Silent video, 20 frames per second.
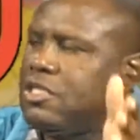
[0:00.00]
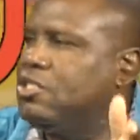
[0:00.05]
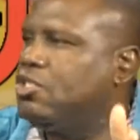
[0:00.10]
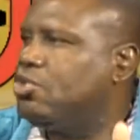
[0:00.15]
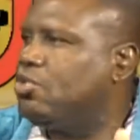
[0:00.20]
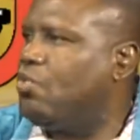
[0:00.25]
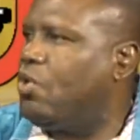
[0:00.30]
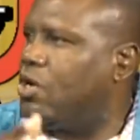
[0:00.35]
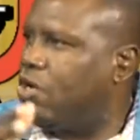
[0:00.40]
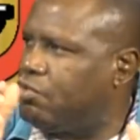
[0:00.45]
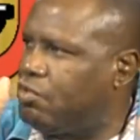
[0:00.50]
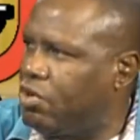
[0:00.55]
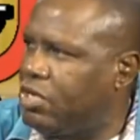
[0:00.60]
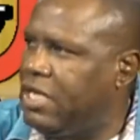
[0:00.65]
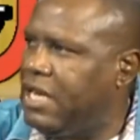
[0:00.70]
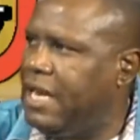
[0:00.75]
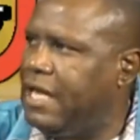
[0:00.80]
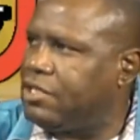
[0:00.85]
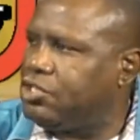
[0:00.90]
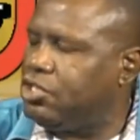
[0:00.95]
and so on around
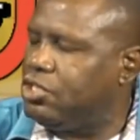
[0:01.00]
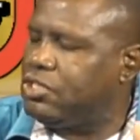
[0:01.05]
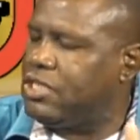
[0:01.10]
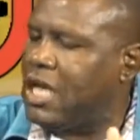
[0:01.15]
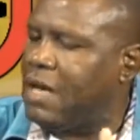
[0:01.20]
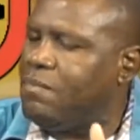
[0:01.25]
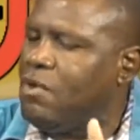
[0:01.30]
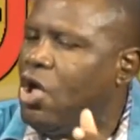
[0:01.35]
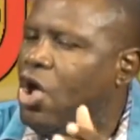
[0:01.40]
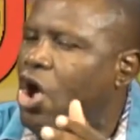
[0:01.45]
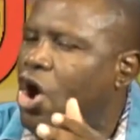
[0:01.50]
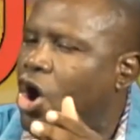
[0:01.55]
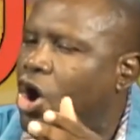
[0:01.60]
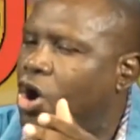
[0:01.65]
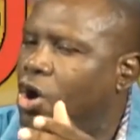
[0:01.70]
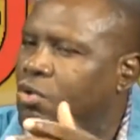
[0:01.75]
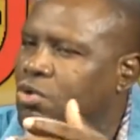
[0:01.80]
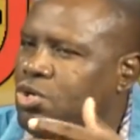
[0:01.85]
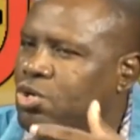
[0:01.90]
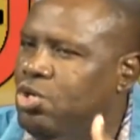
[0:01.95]
election time?
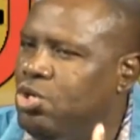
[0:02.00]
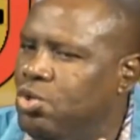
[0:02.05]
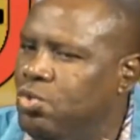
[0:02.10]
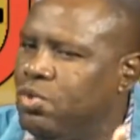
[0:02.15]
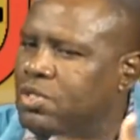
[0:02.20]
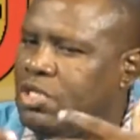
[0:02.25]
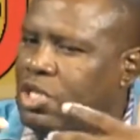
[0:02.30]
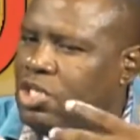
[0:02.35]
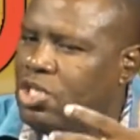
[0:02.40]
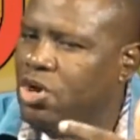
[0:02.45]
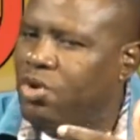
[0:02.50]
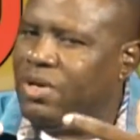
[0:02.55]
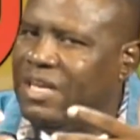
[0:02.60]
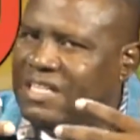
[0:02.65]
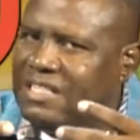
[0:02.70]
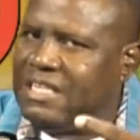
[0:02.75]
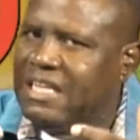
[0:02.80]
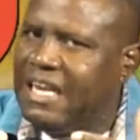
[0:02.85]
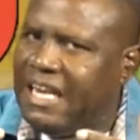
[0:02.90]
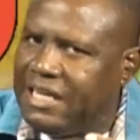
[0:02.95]
How do you, as a young
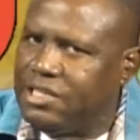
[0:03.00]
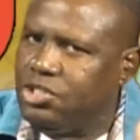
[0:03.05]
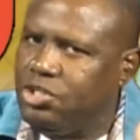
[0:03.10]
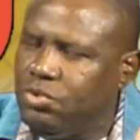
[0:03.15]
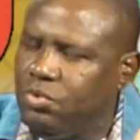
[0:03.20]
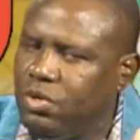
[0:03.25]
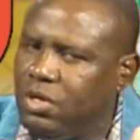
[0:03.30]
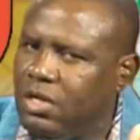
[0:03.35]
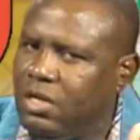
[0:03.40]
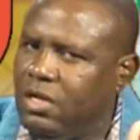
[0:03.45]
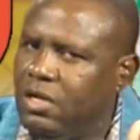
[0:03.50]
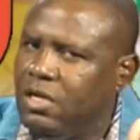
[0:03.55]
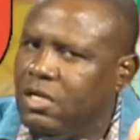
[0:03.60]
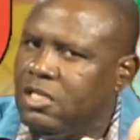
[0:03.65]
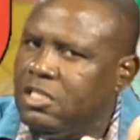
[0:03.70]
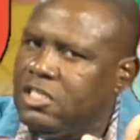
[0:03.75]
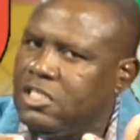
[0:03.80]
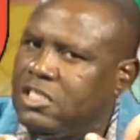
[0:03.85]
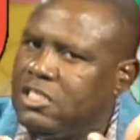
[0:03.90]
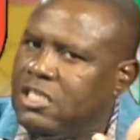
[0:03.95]
intellectual,
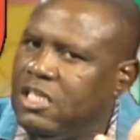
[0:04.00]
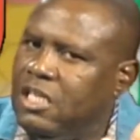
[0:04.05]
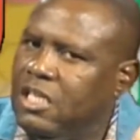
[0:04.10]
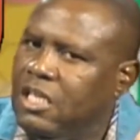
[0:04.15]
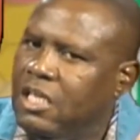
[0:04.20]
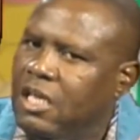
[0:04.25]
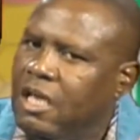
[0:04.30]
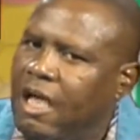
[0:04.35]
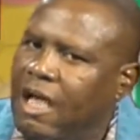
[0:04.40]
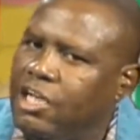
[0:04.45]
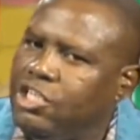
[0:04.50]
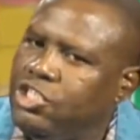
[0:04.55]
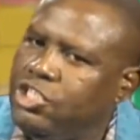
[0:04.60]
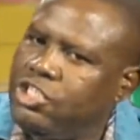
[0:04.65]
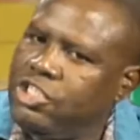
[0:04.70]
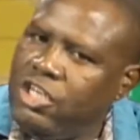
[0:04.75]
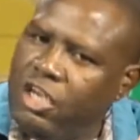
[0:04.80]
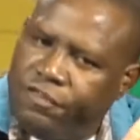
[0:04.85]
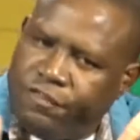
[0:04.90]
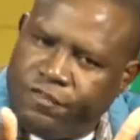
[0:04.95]
see a
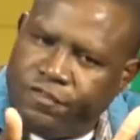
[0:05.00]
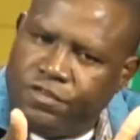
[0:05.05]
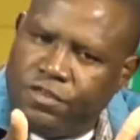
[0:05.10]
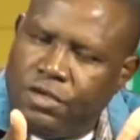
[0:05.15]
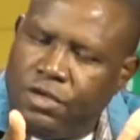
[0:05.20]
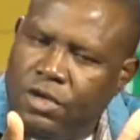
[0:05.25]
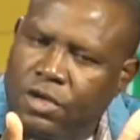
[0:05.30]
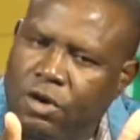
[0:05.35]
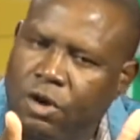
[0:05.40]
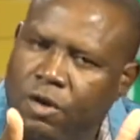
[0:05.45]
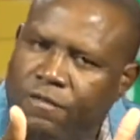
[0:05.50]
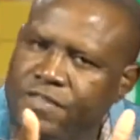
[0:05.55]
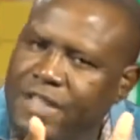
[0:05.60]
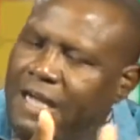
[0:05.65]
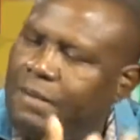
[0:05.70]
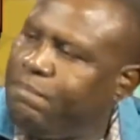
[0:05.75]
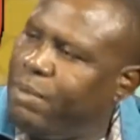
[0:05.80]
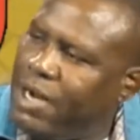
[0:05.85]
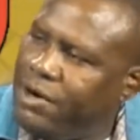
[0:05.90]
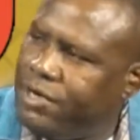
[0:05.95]
shift of
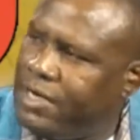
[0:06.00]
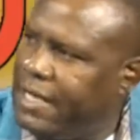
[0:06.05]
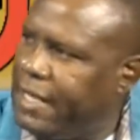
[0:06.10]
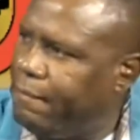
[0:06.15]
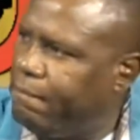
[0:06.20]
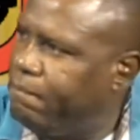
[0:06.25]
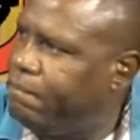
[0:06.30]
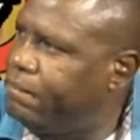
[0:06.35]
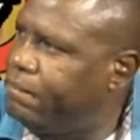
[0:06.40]
that paradigm?